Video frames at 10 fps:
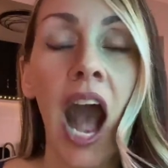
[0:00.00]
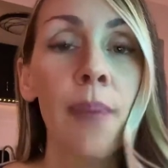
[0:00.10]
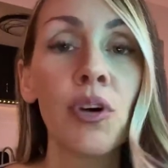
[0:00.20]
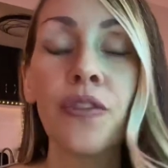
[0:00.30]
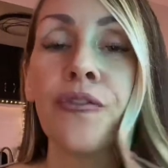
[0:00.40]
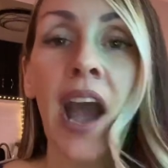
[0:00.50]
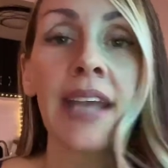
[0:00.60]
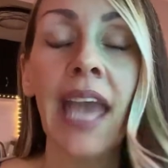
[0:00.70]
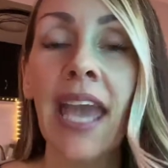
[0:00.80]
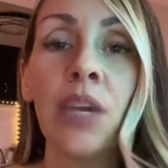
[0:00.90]
I'm going to
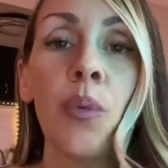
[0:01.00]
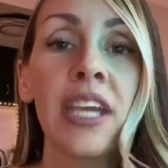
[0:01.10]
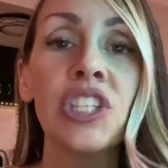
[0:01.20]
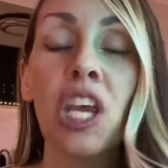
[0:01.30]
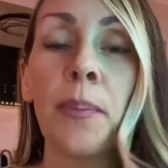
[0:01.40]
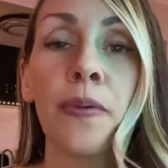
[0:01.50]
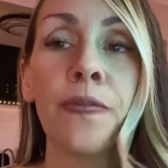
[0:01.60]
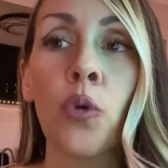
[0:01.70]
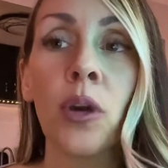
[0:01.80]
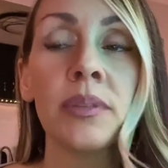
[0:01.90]
find any way, shape, or
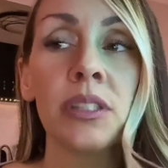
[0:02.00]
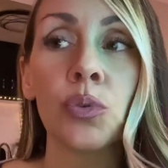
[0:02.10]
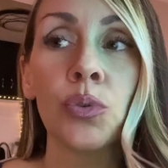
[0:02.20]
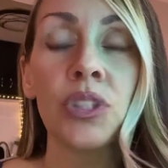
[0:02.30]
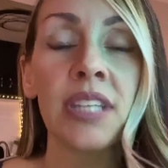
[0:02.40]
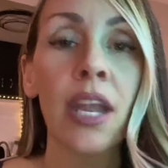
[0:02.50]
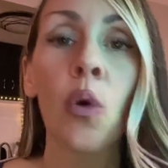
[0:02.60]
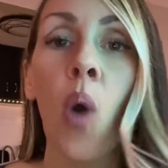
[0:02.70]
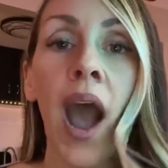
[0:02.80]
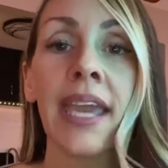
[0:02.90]
form to stay
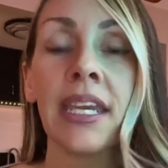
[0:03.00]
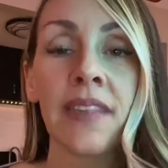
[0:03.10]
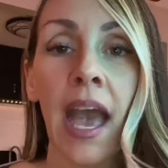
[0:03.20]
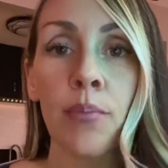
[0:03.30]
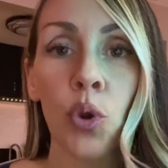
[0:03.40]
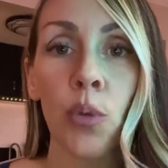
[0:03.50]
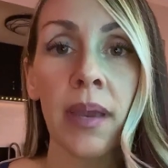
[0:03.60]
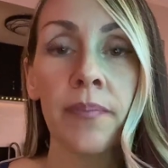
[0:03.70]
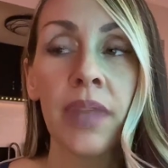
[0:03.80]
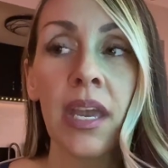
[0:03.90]
quiet in that
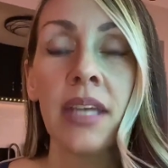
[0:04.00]
moment,